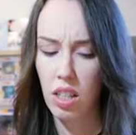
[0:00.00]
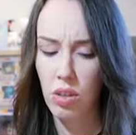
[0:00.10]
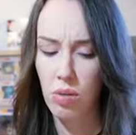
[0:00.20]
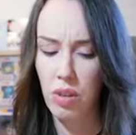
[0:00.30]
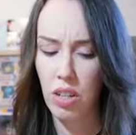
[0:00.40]

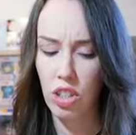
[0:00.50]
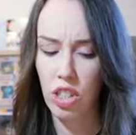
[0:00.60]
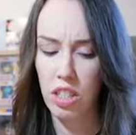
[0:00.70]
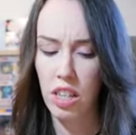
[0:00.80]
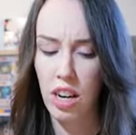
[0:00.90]
Oh, we got
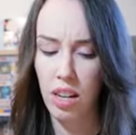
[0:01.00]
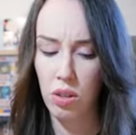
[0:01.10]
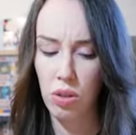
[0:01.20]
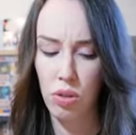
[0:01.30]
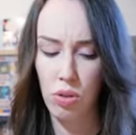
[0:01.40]

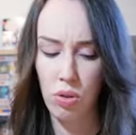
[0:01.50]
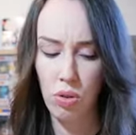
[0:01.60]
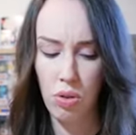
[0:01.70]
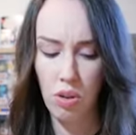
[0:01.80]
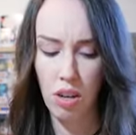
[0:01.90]

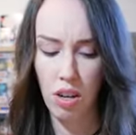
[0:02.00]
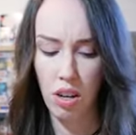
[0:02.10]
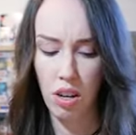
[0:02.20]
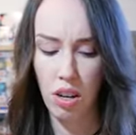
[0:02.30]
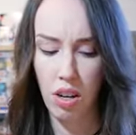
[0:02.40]
Shiatsu.
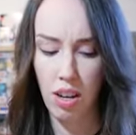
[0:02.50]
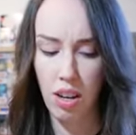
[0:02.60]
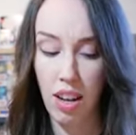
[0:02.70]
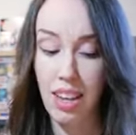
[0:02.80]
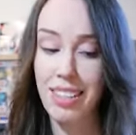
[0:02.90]

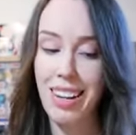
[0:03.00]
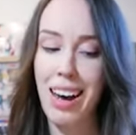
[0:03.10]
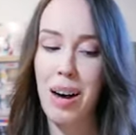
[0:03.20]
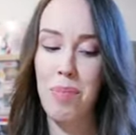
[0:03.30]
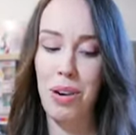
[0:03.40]

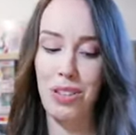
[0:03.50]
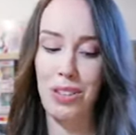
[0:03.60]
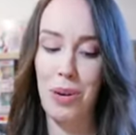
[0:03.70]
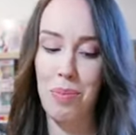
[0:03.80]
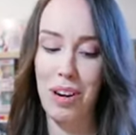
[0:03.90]
SR box
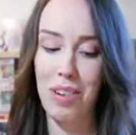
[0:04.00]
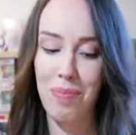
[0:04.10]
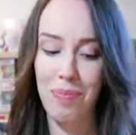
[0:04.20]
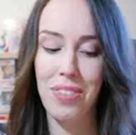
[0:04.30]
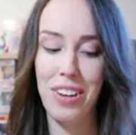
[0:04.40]
topper.
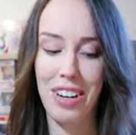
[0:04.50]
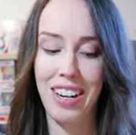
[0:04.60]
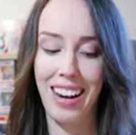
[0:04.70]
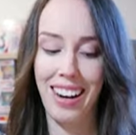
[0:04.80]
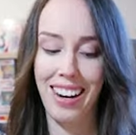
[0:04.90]
Okay.